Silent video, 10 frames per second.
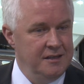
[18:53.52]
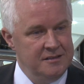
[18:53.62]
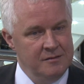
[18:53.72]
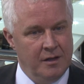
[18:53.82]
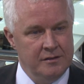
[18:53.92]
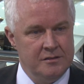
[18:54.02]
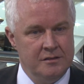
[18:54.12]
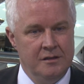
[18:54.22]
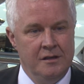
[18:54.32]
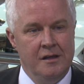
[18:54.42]
18 months,
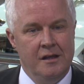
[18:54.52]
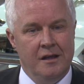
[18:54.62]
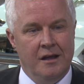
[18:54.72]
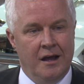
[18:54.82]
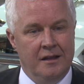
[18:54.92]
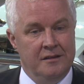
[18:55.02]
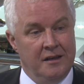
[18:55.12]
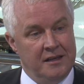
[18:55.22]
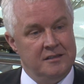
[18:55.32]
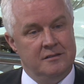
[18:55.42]
and the
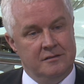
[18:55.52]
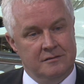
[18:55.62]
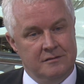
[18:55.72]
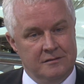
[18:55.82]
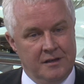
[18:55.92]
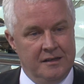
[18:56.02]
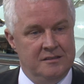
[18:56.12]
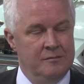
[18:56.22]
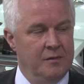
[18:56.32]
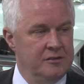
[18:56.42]
next
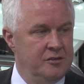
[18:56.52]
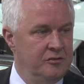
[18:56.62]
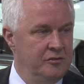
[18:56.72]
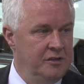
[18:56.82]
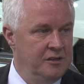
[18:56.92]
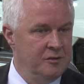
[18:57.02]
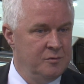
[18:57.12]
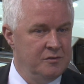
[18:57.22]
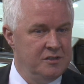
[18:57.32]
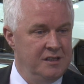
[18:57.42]
18 months to 2 years
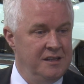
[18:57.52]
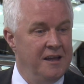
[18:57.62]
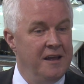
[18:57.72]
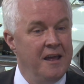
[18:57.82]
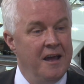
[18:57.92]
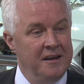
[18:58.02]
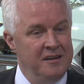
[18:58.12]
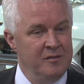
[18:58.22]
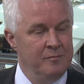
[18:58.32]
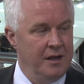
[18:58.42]
we'll see an
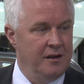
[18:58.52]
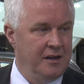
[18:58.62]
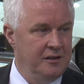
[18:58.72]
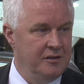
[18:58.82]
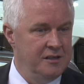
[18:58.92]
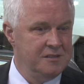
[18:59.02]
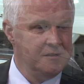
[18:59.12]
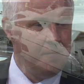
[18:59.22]
even bigger increase.